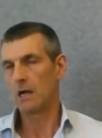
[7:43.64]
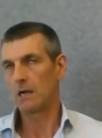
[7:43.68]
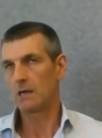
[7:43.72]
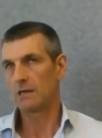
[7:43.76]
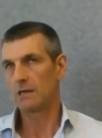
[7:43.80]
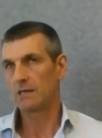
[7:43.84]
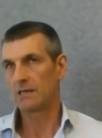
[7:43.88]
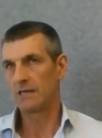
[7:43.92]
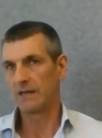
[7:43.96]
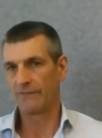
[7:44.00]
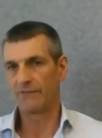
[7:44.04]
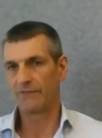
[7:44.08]

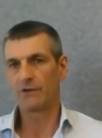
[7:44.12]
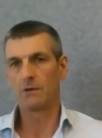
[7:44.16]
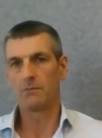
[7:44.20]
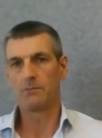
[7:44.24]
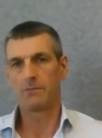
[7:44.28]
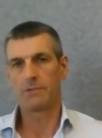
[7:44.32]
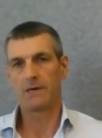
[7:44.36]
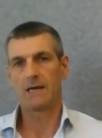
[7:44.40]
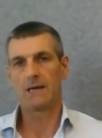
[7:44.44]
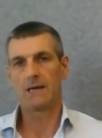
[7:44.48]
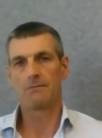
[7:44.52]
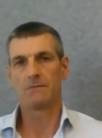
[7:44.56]

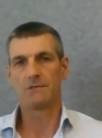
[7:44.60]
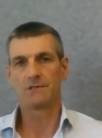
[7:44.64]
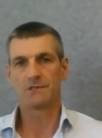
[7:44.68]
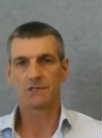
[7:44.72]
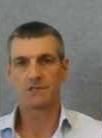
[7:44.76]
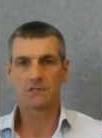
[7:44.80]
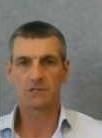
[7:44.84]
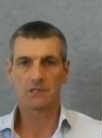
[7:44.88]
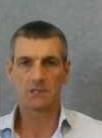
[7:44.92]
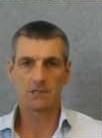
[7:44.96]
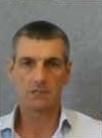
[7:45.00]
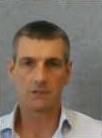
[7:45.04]
dividend
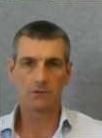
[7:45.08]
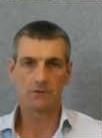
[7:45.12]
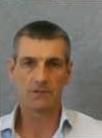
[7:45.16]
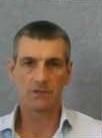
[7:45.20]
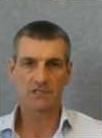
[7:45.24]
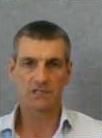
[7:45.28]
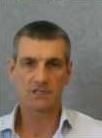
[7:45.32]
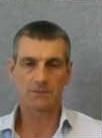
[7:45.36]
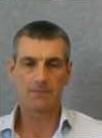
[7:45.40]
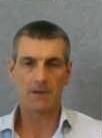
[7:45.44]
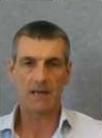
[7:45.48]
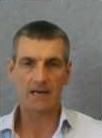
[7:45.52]
payments that you
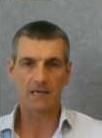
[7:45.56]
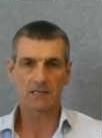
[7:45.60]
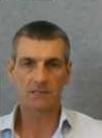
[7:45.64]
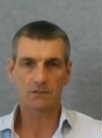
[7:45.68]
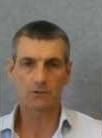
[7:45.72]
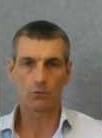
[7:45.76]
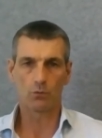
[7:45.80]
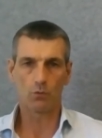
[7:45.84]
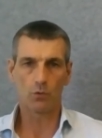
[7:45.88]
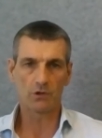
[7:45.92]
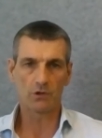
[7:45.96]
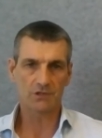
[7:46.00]
expect
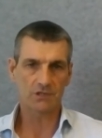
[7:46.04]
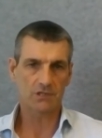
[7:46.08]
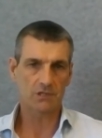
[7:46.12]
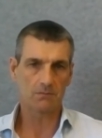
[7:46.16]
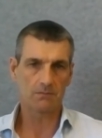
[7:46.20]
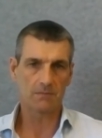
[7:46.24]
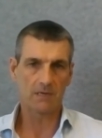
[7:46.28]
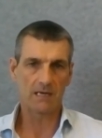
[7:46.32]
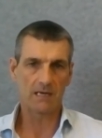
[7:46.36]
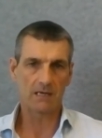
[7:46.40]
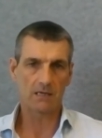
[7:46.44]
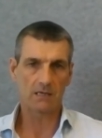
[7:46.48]
or want to
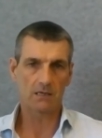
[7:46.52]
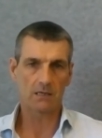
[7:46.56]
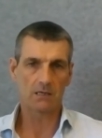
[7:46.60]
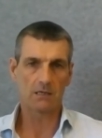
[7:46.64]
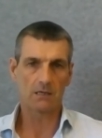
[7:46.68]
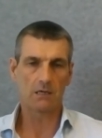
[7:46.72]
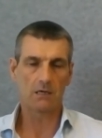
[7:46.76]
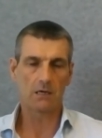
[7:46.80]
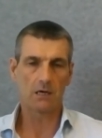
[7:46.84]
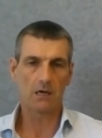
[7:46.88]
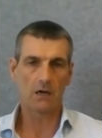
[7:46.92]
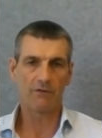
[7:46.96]
make
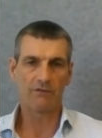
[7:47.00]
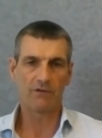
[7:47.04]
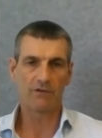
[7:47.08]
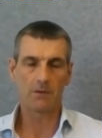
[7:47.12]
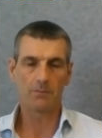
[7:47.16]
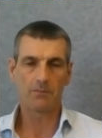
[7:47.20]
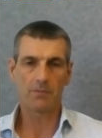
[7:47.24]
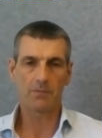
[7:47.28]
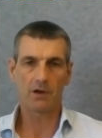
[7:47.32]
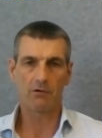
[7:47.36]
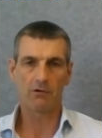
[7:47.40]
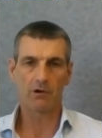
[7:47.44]
over
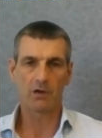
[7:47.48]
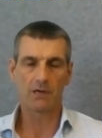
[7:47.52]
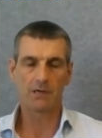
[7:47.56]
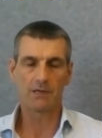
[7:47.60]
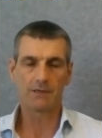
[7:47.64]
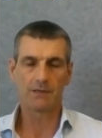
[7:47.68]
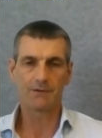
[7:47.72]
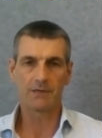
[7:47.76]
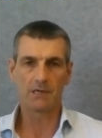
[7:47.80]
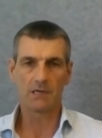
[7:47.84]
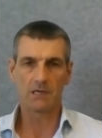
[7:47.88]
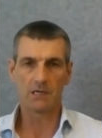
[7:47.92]
the period
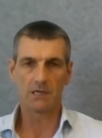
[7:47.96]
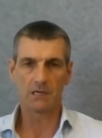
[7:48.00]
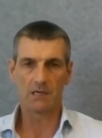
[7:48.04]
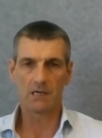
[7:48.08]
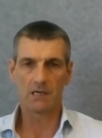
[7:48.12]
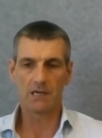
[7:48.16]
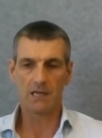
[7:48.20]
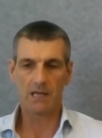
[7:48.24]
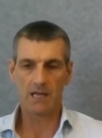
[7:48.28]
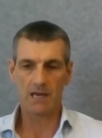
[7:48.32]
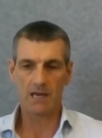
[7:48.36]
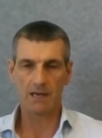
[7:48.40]

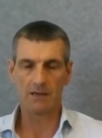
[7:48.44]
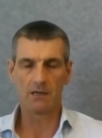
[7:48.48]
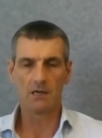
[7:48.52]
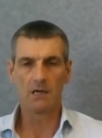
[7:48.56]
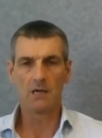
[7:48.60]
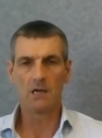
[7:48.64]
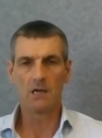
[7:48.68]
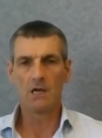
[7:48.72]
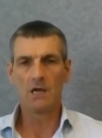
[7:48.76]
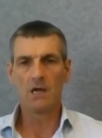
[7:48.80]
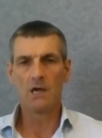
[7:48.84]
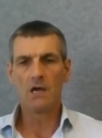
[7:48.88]
ahead.
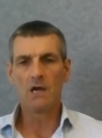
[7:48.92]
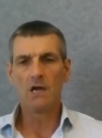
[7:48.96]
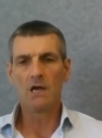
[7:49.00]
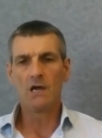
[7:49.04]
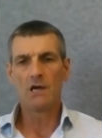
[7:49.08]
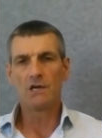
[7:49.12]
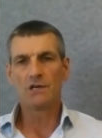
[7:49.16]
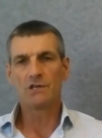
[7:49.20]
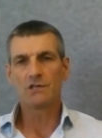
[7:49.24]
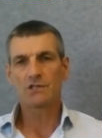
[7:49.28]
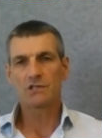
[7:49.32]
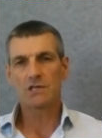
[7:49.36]

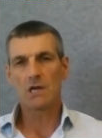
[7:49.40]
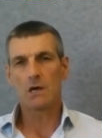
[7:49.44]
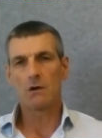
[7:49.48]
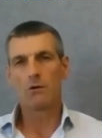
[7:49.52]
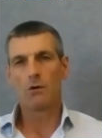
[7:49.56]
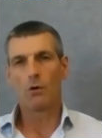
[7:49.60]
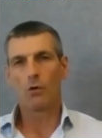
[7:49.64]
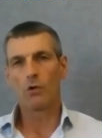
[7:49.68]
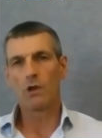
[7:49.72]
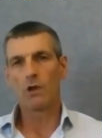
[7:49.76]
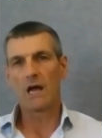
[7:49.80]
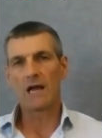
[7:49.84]
So
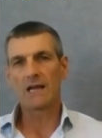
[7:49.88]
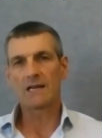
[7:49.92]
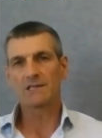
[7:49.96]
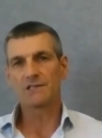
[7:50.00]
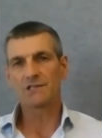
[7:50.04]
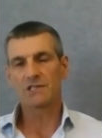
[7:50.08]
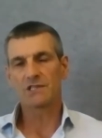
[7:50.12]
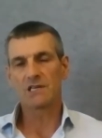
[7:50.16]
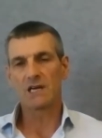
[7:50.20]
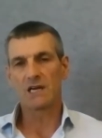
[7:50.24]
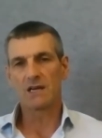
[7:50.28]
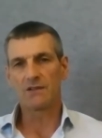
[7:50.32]
all I can
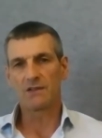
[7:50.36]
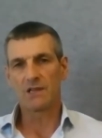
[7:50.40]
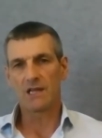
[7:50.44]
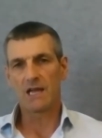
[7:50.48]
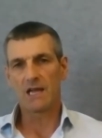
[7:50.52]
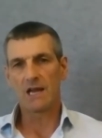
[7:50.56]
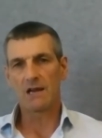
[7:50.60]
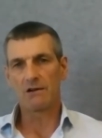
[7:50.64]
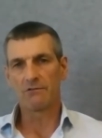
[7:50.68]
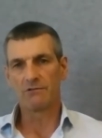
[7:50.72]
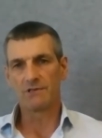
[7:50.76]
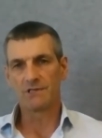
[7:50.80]
say
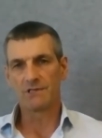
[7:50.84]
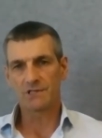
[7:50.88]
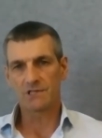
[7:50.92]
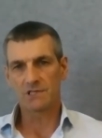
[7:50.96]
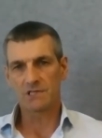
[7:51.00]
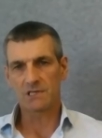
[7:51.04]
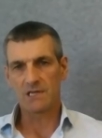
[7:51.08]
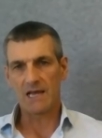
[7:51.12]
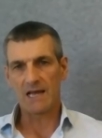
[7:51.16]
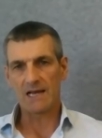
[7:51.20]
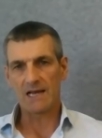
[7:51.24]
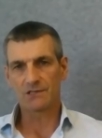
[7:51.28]
there
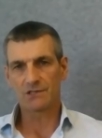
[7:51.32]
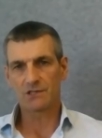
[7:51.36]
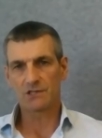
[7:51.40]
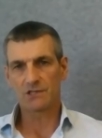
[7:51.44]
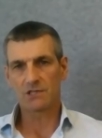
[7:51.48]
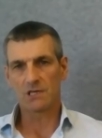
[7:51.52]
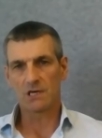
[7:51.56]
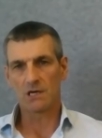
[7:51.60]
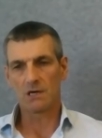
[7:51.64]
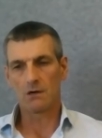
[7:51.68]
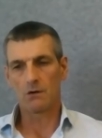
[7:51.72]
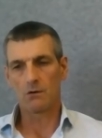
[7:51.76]
is that
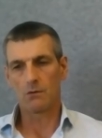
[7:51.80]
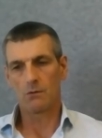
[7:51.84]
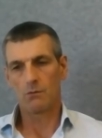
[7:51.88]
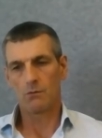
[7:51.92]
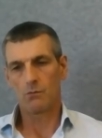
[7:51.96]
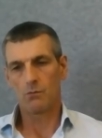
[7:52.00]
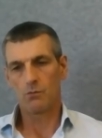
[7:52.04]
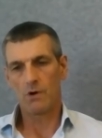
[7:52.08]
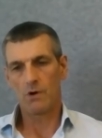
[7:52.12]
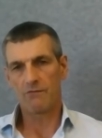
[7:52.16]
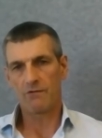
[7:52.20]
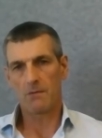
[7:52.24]

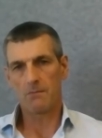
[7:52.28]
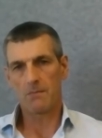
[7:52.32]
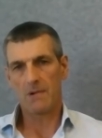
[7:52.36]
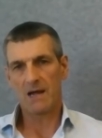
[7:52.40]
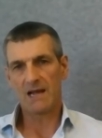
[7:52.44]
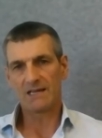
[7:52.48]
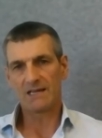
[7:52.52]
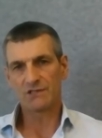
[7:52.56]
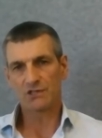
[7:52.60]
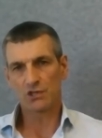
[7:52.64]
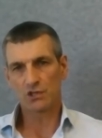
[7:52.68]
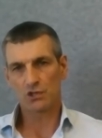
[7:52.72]
we
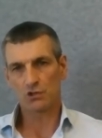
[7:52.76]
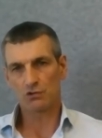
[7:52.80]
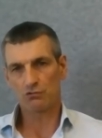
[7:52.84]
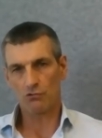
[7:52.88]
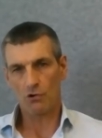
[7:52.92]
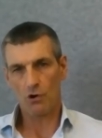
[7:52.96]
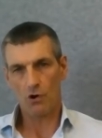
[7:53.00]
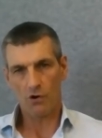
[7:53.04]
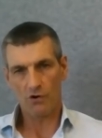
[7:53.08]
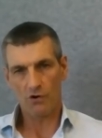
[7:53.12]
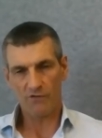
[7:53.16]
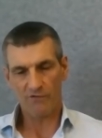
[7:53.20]
remain
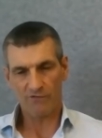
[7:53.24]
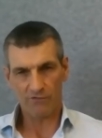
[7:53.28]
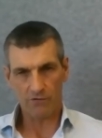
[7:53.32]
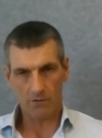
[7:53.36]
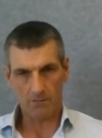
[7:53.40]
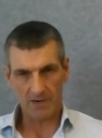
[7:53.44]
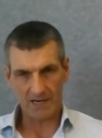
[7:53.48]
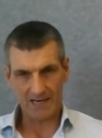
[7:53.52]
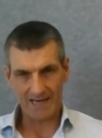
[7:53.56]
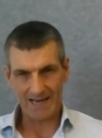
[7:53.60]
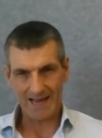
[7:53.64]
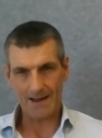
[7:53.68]
strong
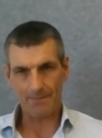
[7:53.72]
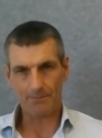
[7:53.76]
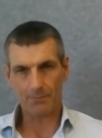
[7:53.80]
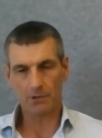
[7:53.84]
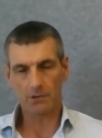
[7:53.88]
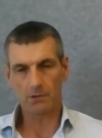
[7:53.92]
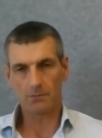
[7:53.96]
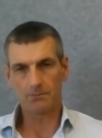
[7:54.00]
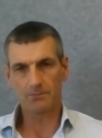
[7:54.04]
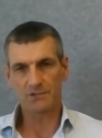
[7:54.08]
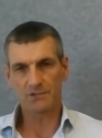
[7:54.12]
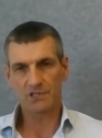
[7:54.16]
from a
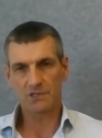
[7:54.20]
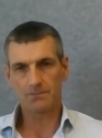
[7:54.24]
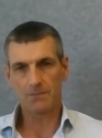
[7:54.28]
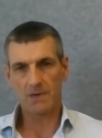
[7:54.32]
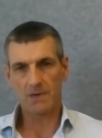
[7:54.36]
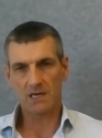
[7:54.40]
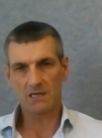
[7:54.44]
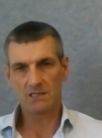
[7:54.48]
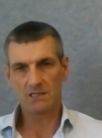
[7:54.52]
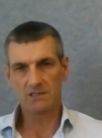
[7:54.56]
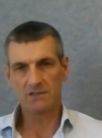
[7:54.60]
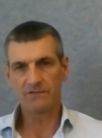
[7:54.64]
capital
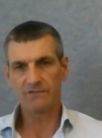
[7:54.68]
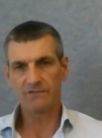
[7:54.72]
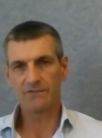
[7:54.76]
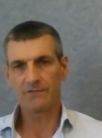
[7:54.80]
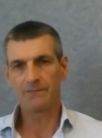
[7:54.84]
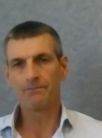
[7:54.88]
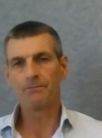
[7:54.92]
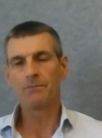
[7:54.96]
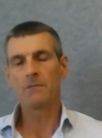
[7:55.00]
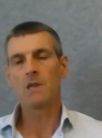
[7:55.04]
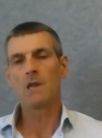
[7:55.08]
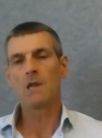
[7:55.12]
perspective,
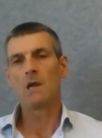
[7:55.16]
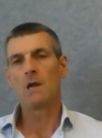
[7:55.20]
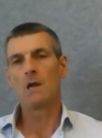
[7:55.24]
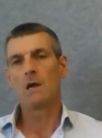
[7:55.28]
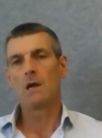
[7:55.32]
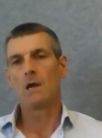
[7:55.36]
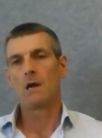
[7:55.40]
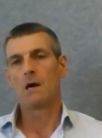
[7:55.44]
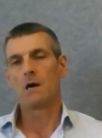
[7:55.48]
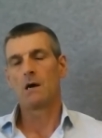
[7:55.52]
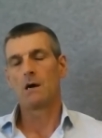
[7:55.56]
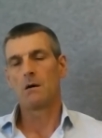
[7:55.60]

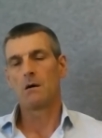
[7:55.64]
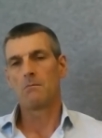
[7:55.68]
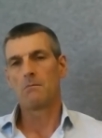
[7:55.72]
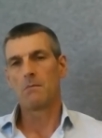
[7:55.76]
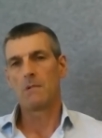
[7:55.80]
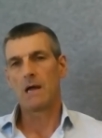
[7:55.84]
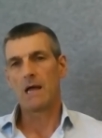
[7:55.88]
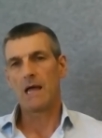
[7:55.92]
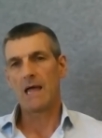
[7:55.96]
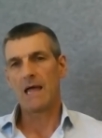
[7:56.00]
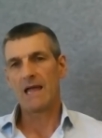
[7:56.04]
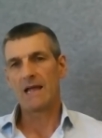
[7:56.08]

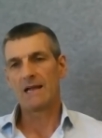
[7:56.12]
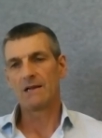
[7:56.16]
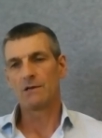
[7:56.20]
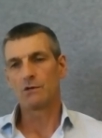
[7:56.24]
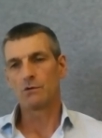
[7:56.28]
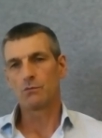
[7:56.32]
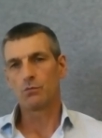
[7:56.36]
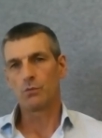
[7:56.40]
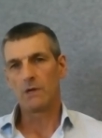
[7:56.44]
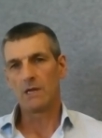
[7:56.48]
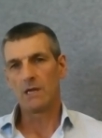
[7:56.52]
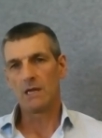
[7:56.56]

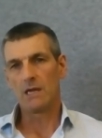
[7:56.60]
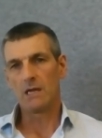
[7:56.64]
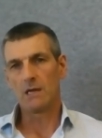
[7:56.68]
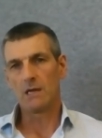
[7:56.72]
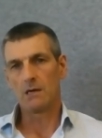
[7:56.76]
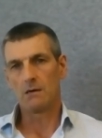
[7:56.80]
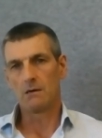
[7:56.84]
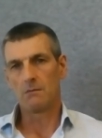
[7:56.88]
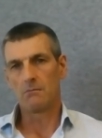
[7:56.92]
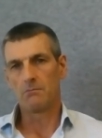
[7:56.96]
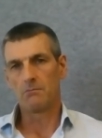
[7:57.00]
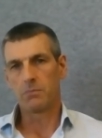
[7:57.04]
and we
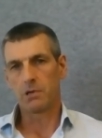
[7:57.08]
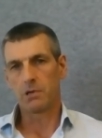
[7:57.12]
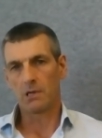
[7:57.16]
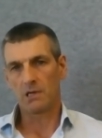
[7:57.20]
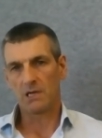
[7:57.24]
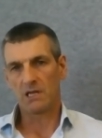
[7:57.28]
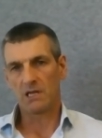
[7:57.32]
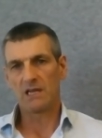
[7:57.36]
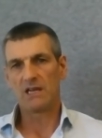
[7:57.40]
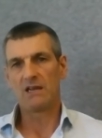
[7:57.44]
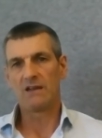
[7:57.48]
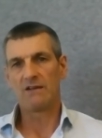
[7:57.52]

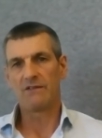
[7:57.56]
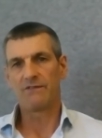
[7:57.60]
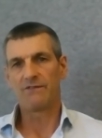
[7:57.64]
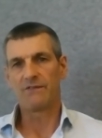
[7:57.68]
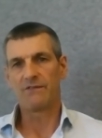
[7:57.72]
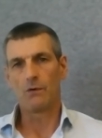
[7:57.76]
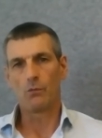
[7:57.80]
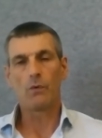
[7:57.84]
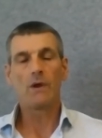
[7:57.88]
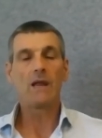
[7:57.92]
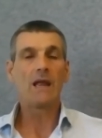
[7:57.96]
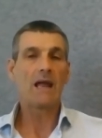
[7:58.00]
believe
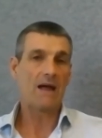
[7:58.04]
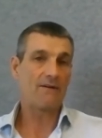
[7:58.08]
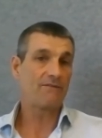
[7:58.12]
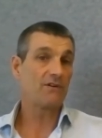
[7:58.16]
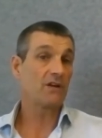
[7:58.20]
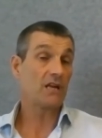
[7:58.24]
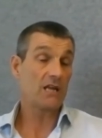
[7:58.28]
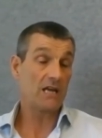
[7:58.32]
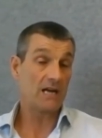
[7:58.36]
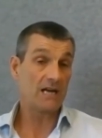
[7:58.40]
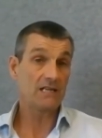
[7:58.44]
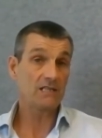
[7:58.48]
that we have a
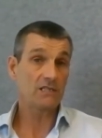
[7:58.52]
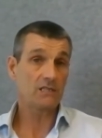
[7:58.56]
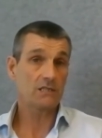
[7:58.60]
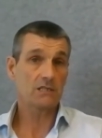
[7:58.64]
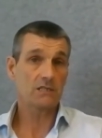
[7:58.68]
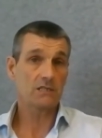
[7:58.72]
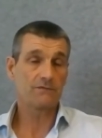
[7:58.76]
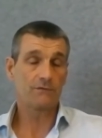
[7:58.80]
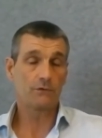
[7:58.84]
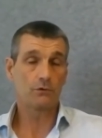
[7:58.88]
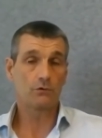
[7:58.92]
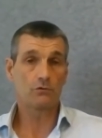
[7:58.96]

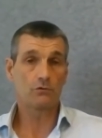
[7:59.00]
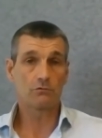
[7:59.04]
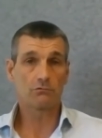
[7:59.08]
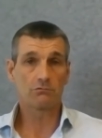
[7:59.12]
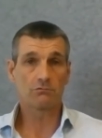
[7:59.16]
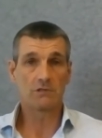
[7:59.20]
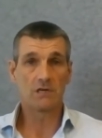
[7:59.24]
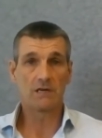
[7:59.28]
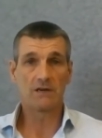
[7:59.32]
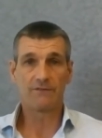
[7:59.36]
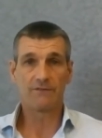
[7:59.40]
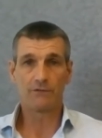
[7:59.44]
case for